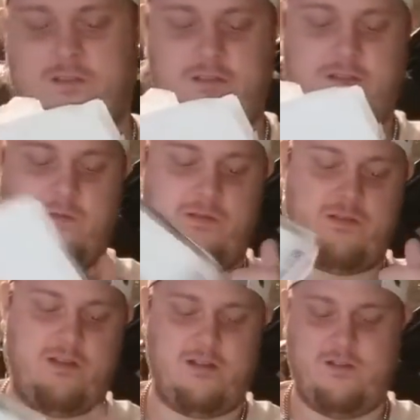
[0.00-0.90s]
Christmas
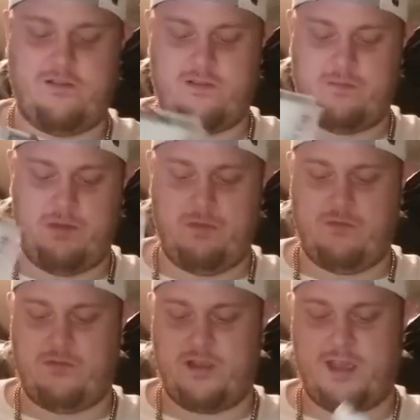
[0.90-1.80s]
cards. People
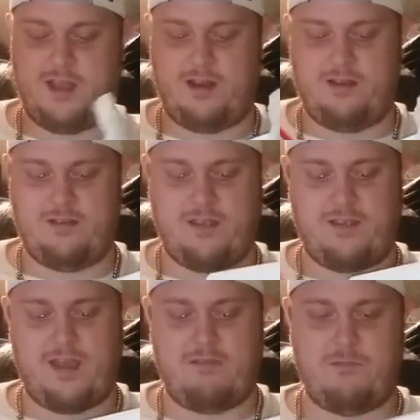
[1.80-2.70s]
forget that
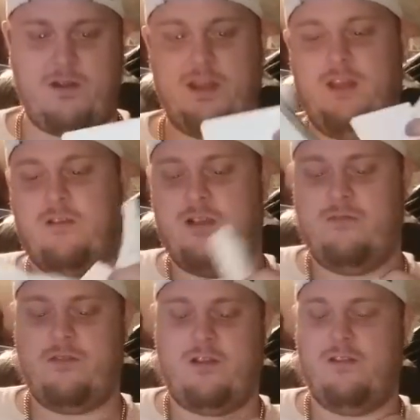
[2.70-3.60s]
they have money or
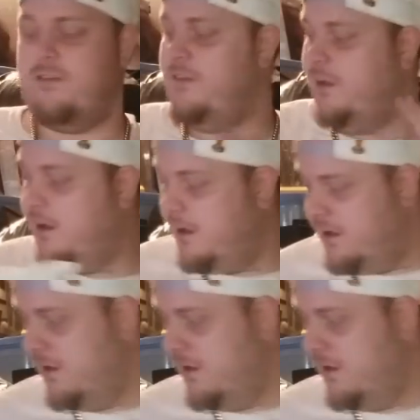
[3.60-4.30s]
gift cards in there.